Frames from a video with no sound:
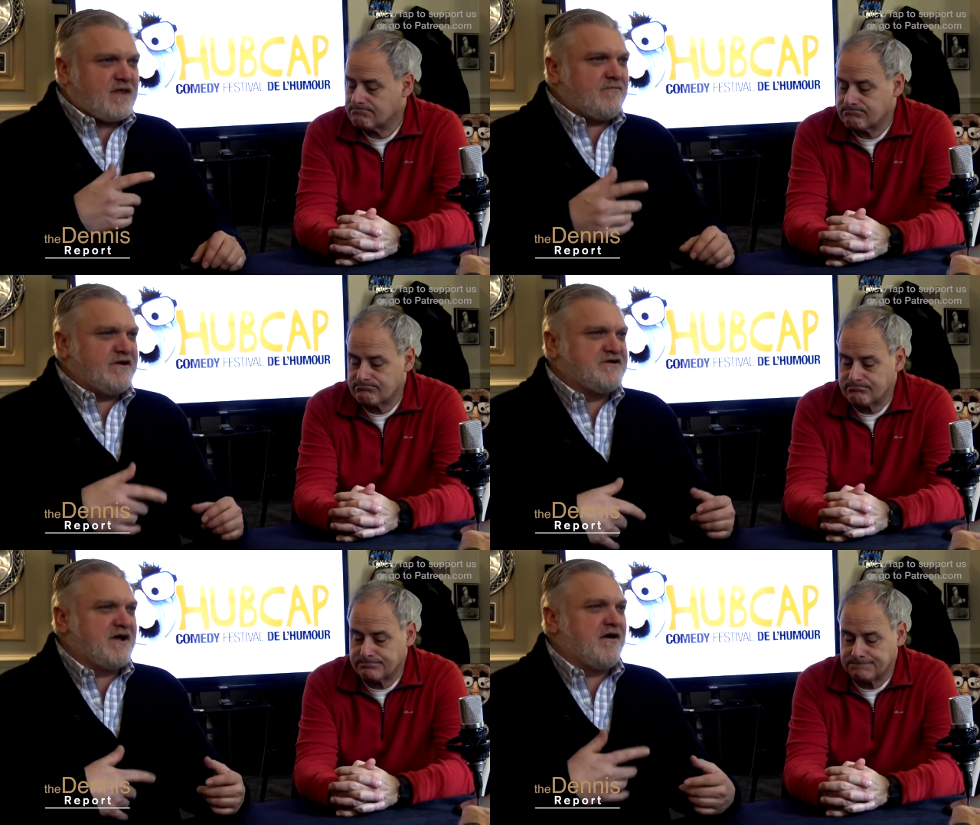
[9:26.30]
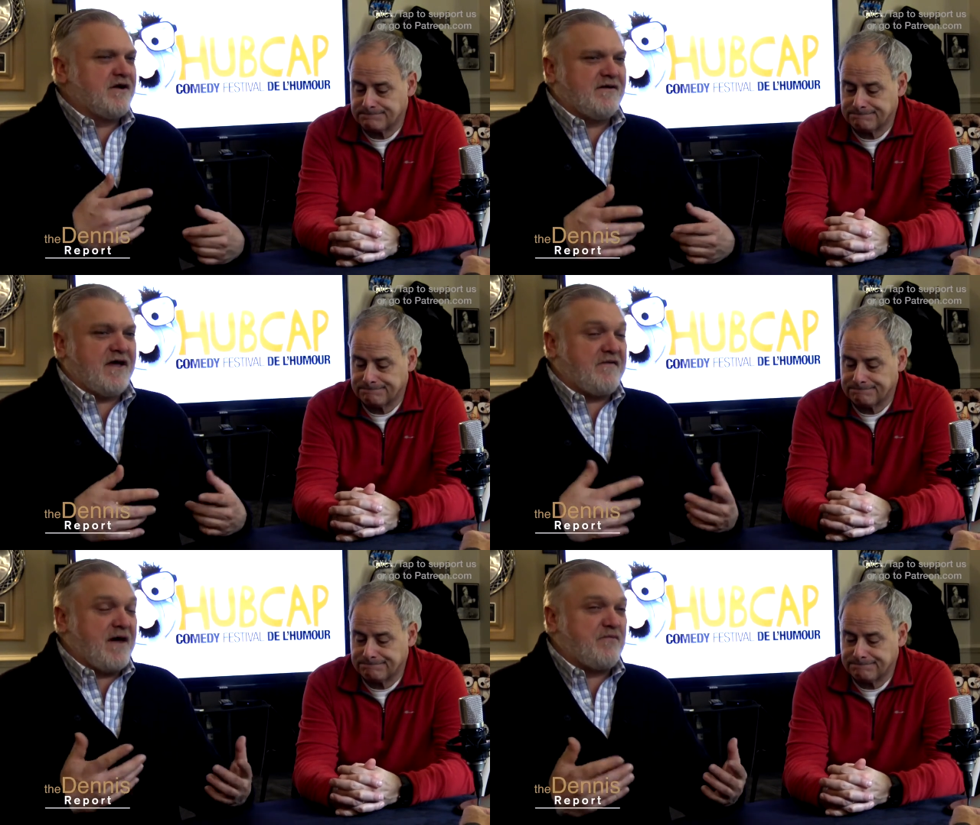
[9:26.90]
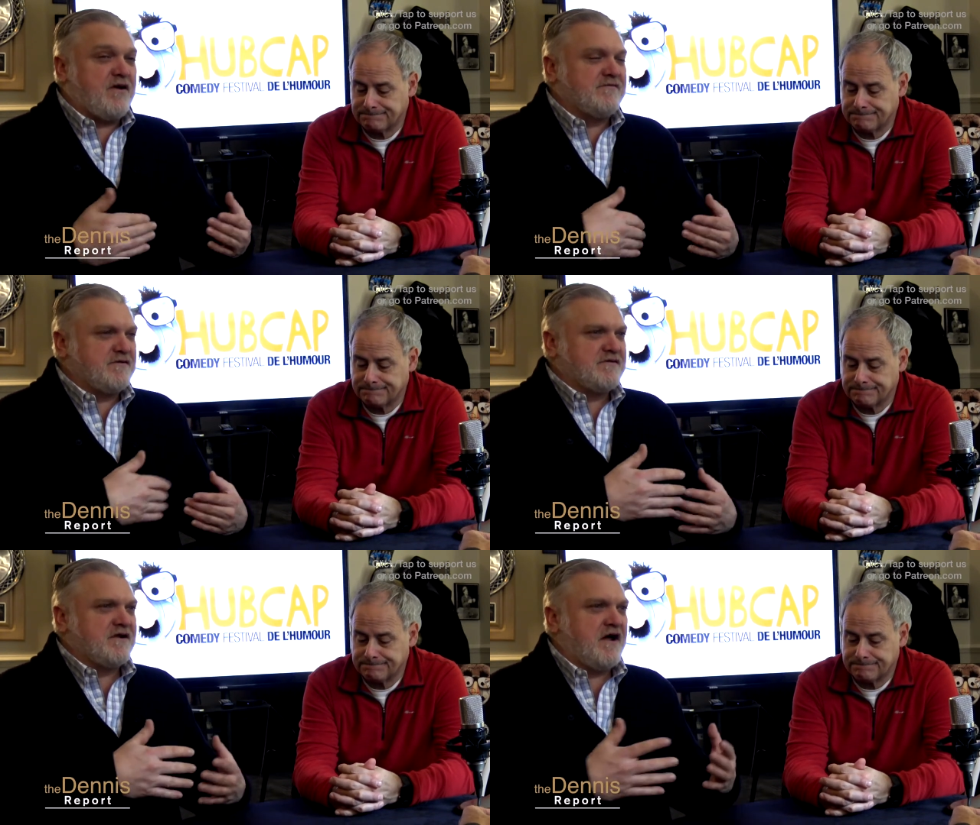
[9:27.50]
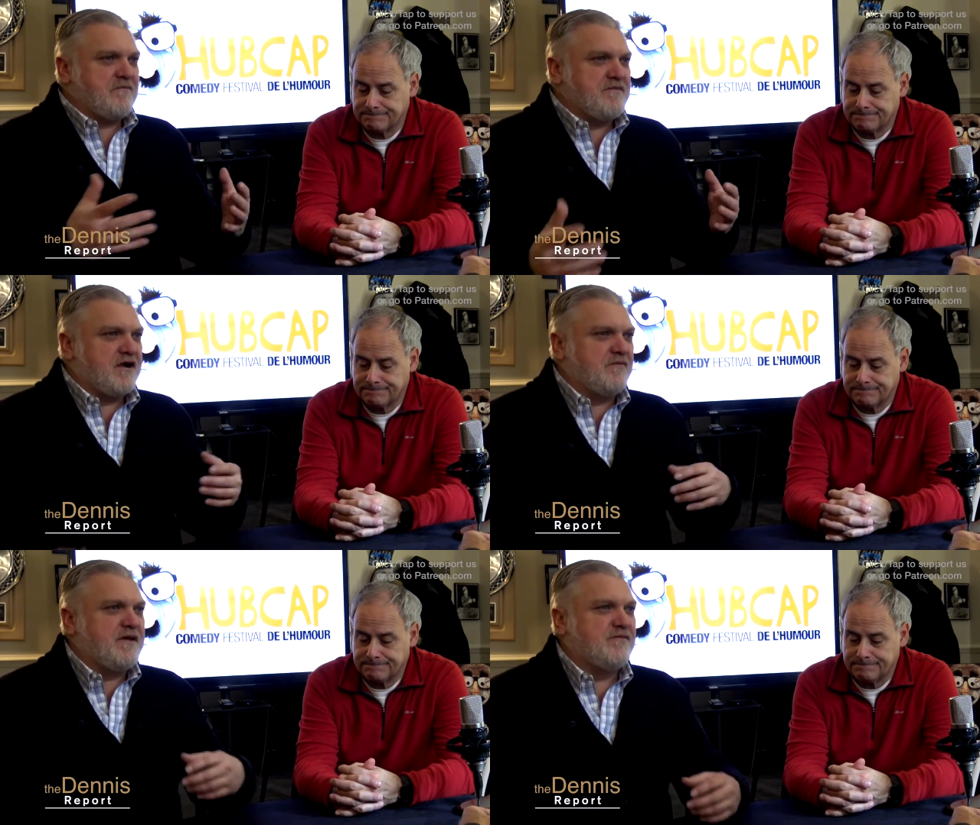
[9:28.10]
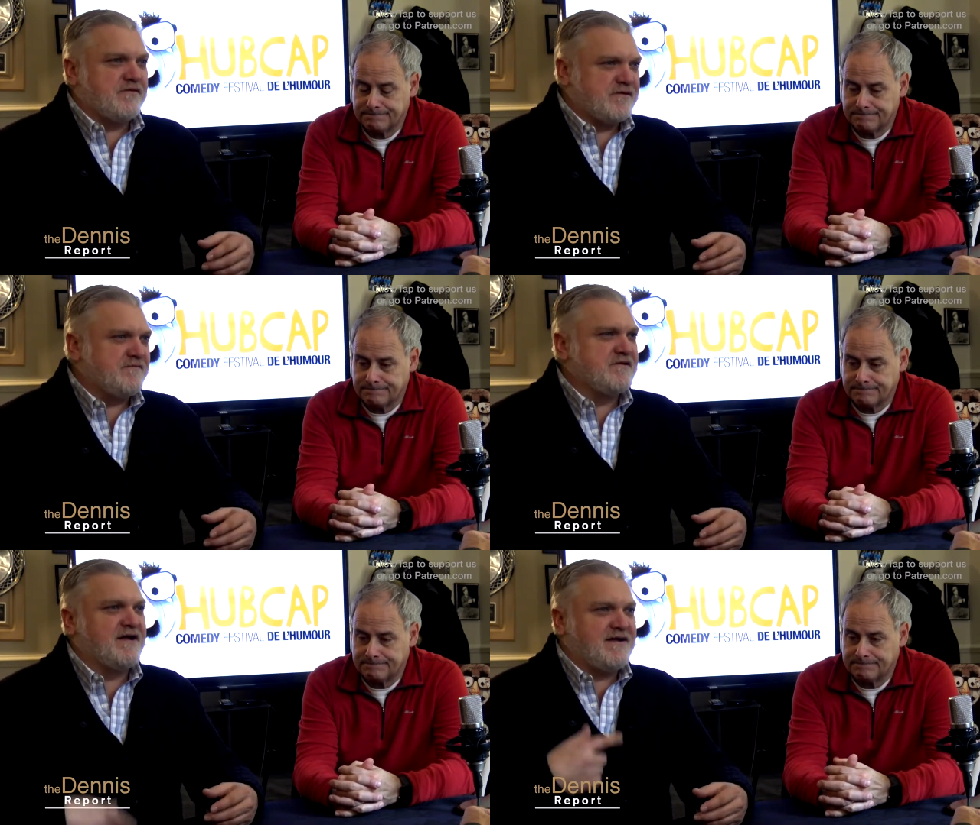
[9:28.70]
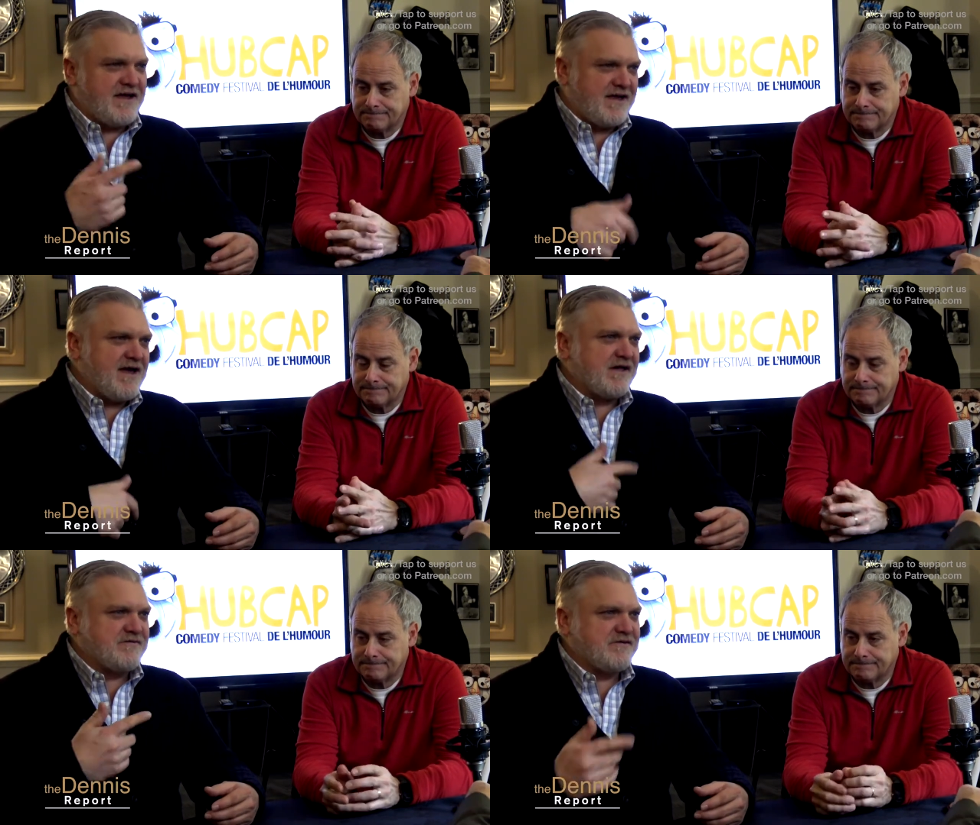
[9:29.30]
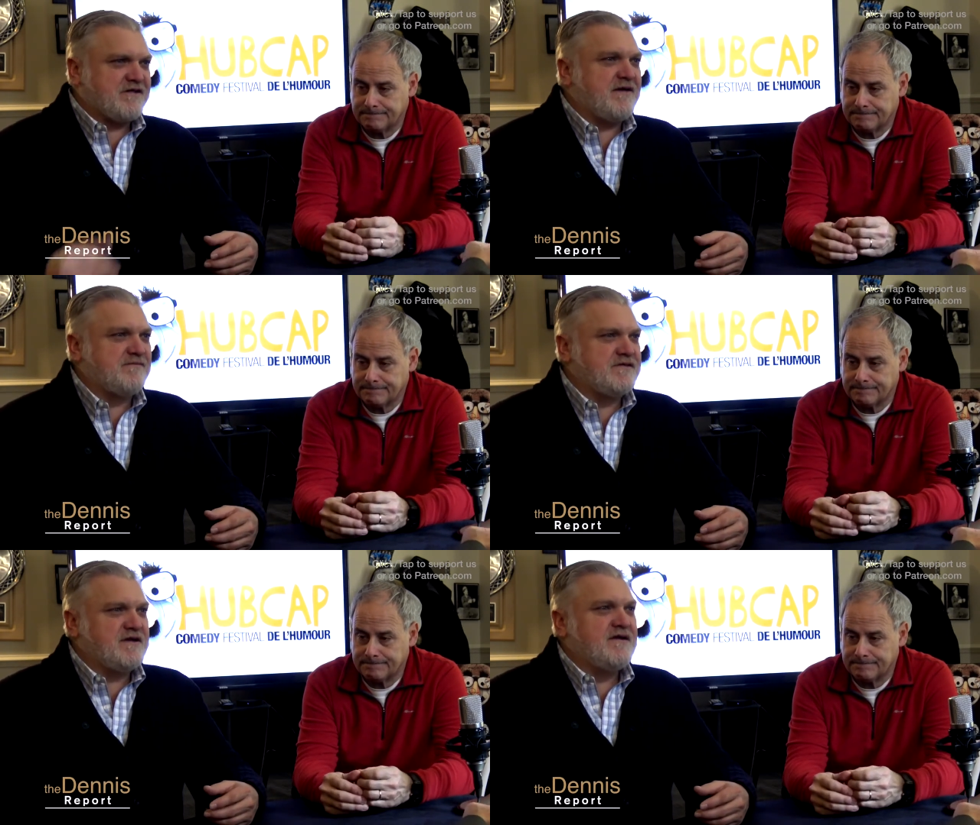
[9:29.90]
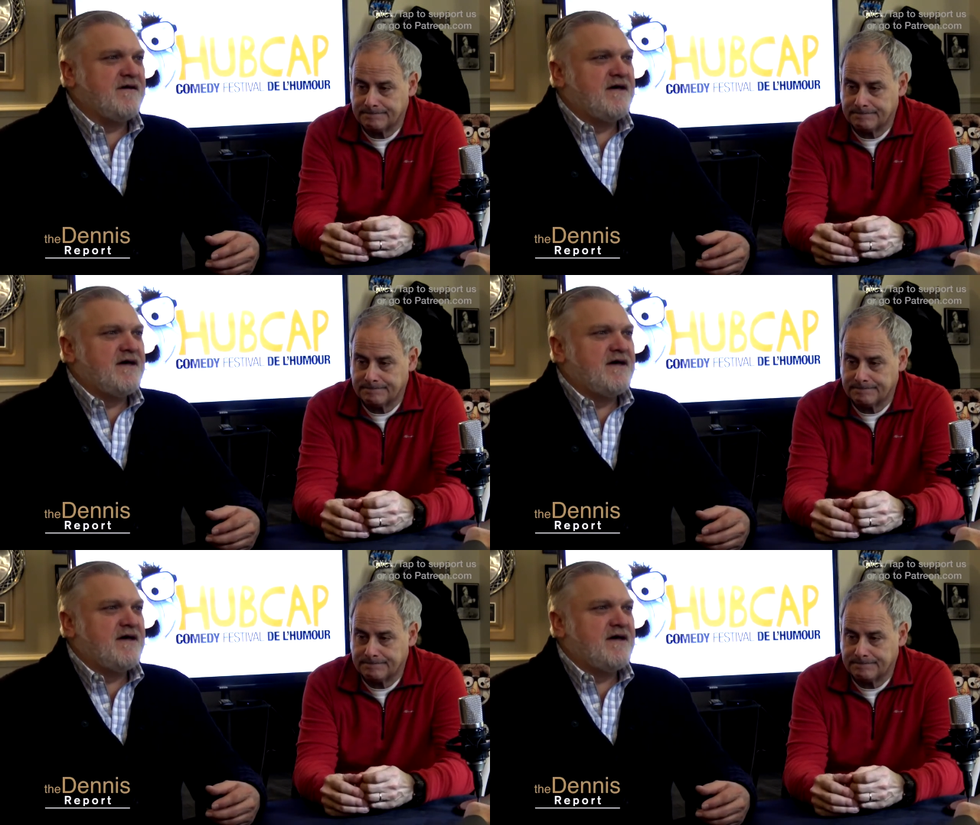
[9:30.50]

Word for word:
Speaker 1: reaching out at, at that point is using a lot of middle people, so it was like taking extra steps and